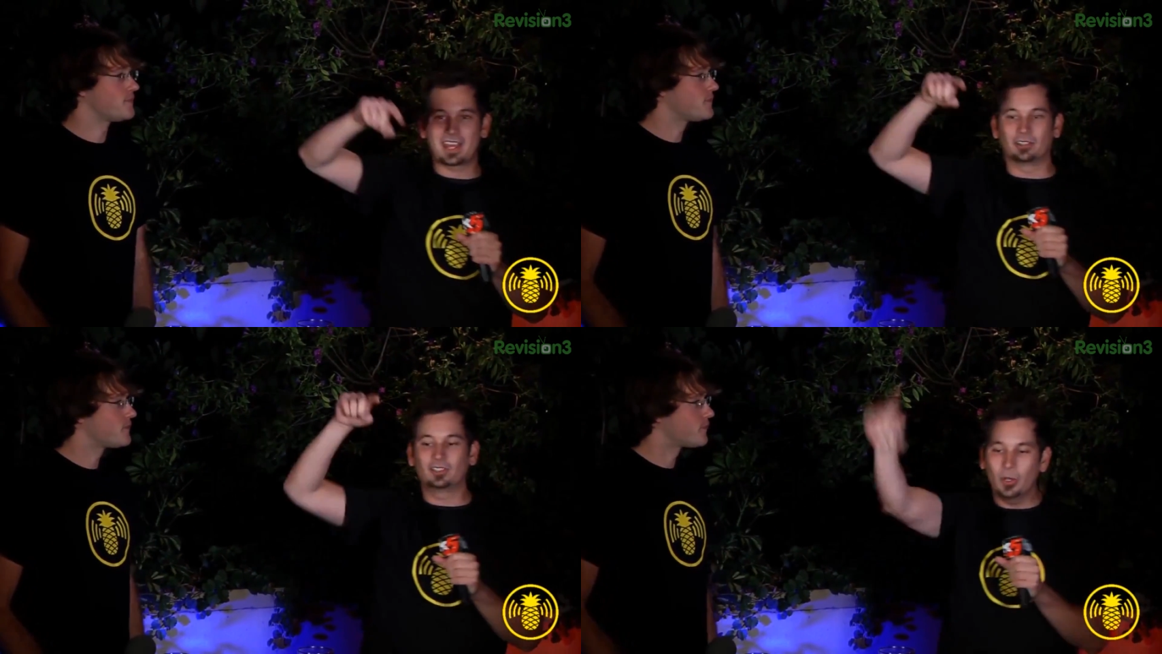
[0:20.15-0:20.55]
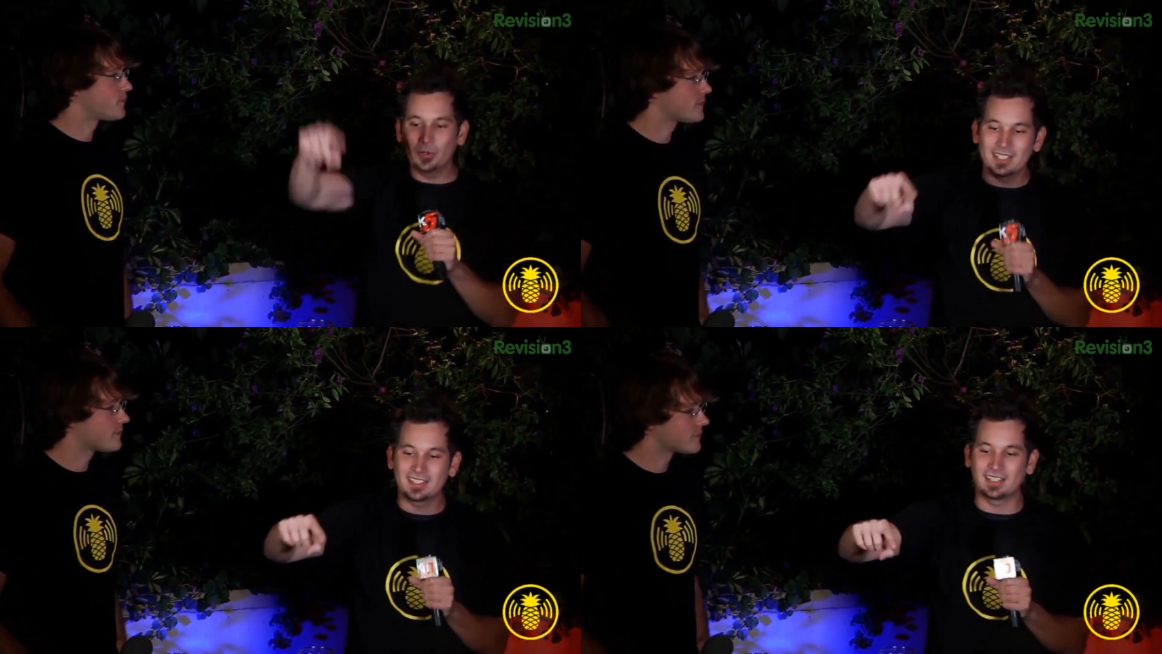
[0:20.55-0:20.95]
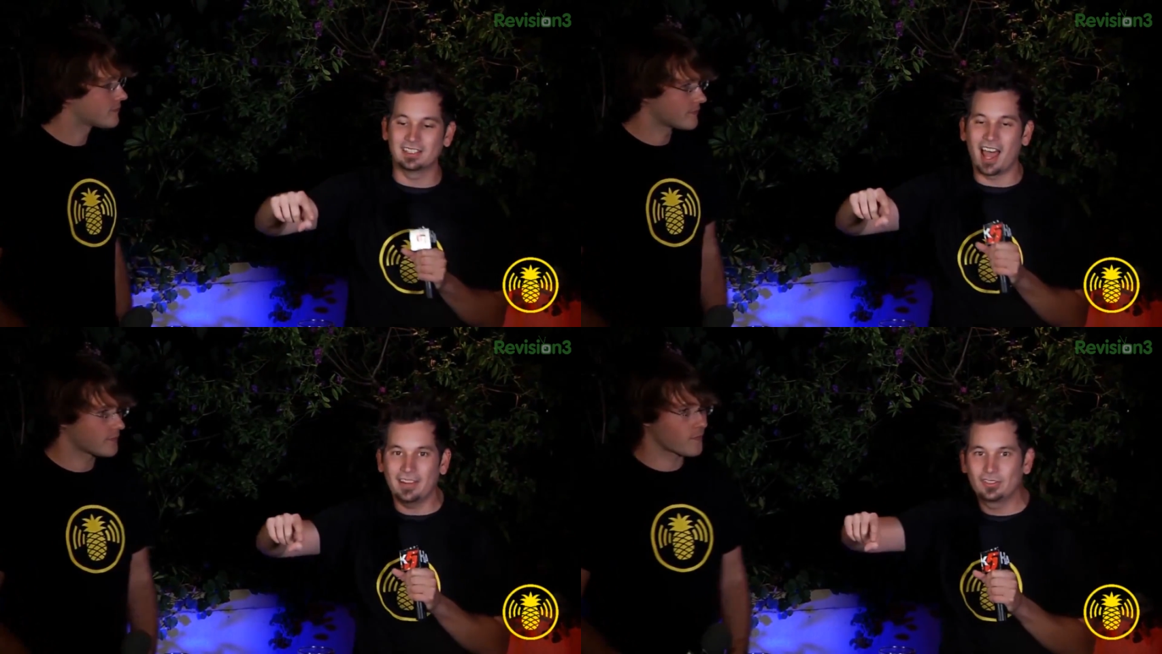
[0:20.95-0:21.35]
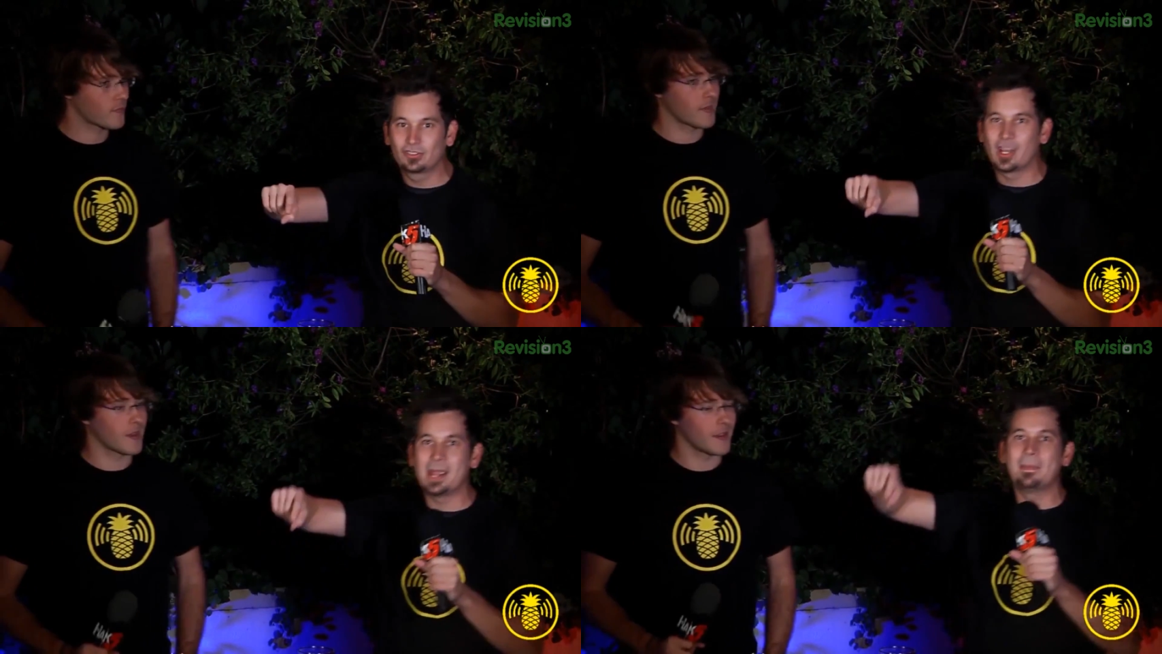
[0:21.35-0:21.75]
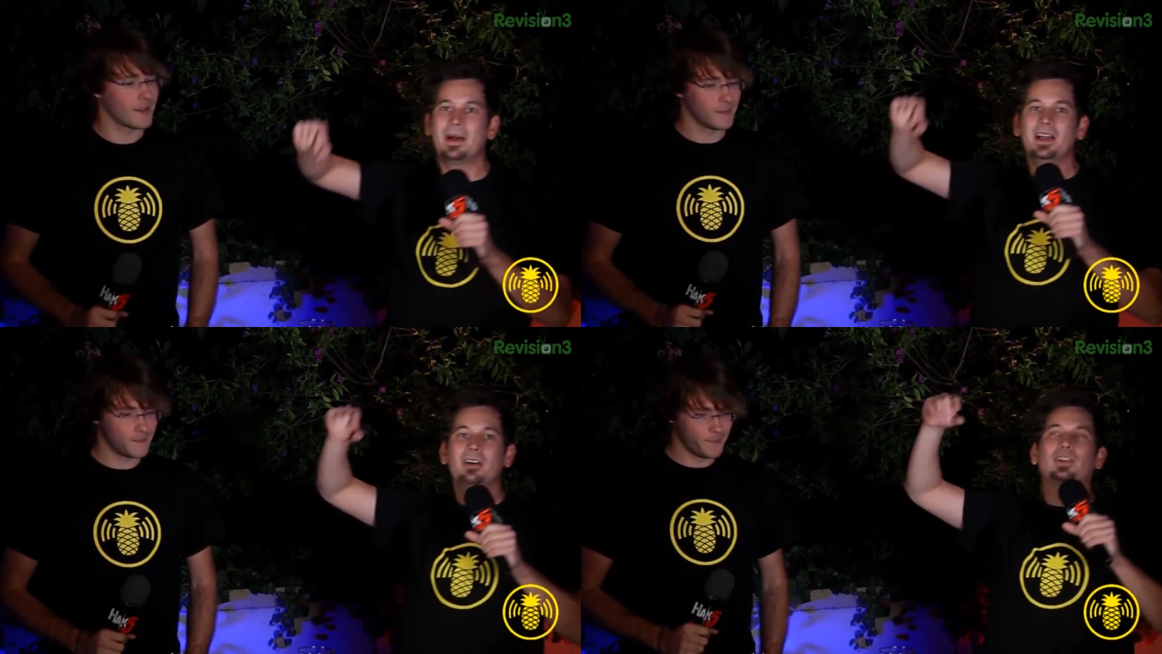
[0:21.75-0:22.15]
Speaker 1: that are tuned into the live stream,
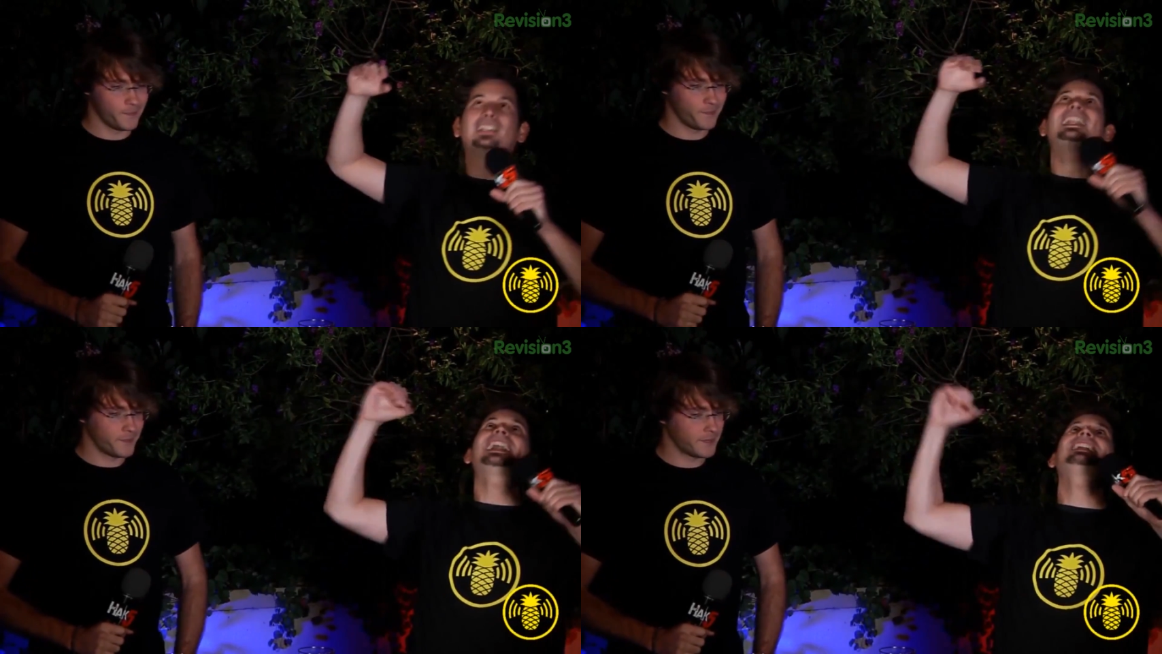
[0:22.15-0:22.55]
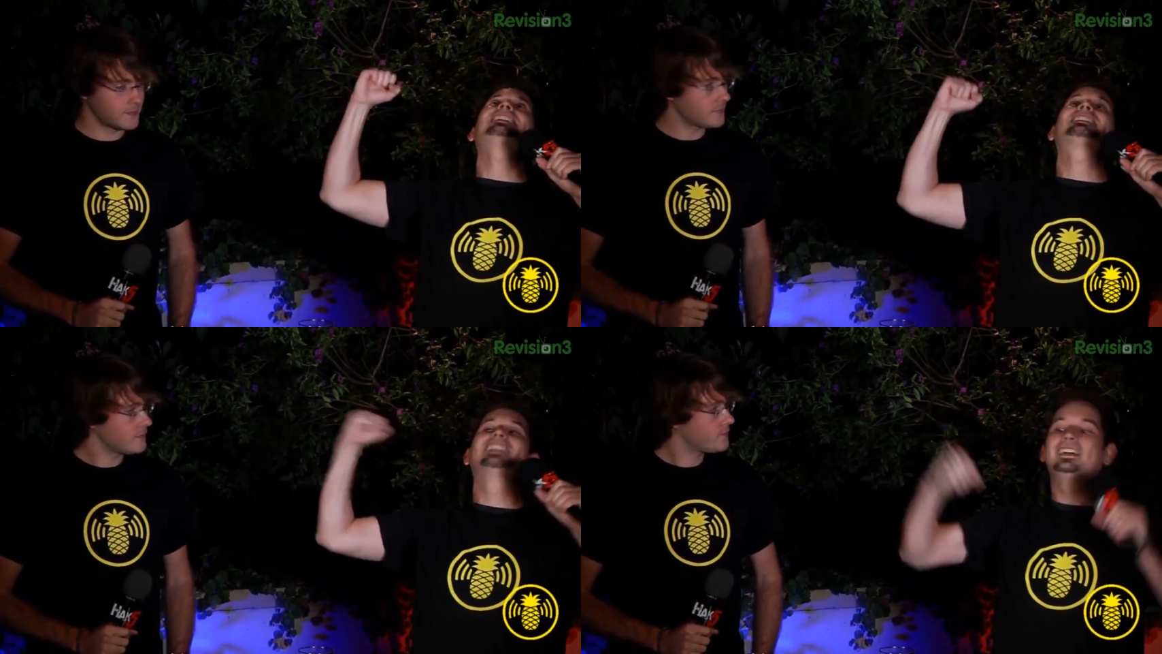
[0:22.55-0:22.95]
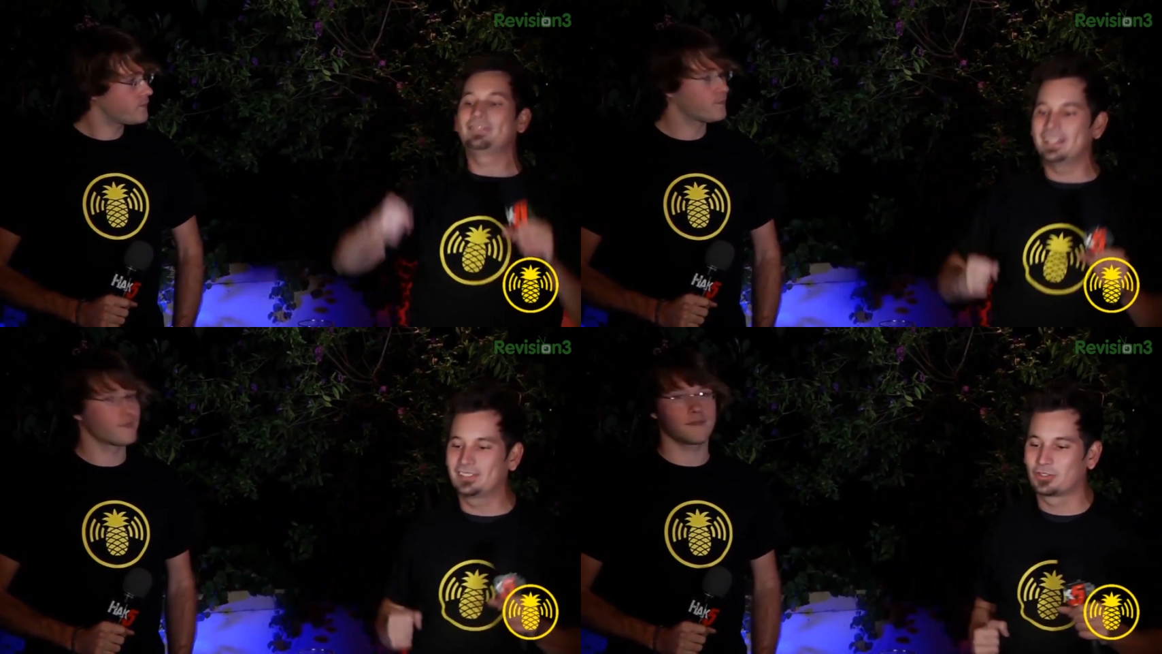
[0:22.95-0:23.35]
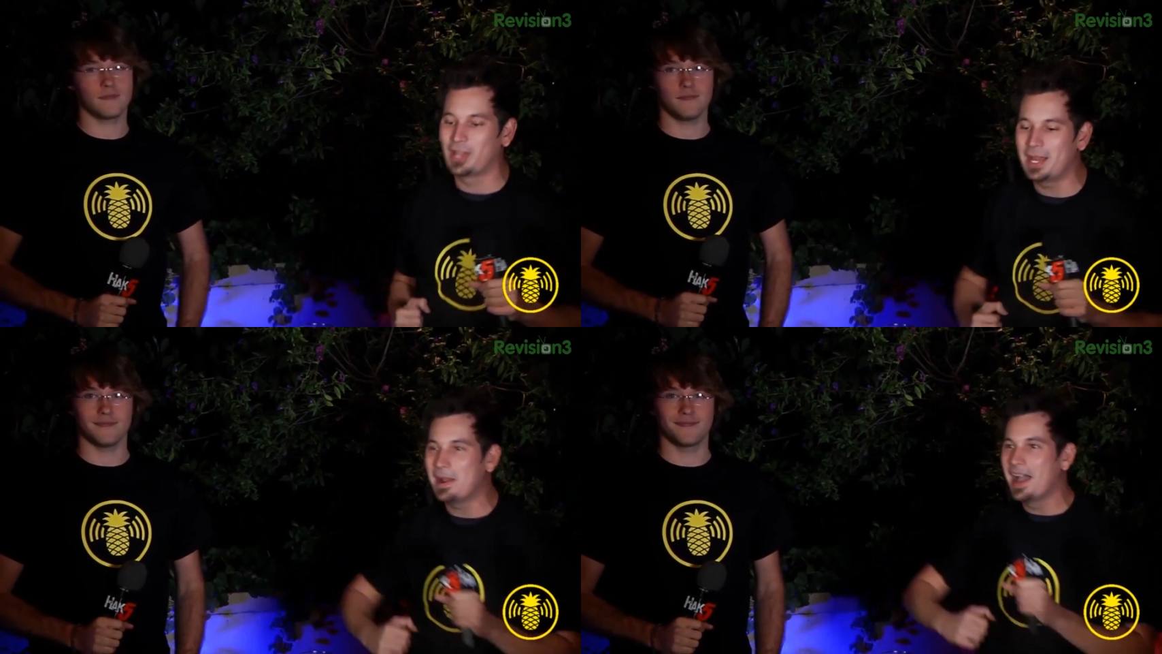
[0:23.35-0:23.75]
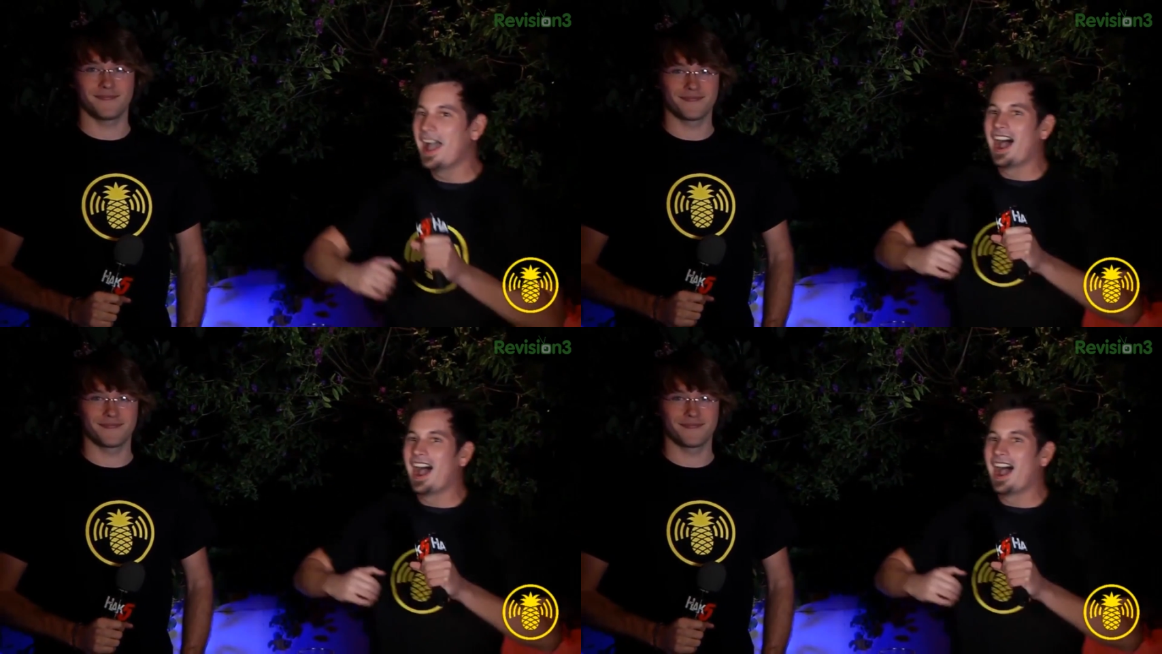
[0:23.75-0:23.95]
for letting us live this dream.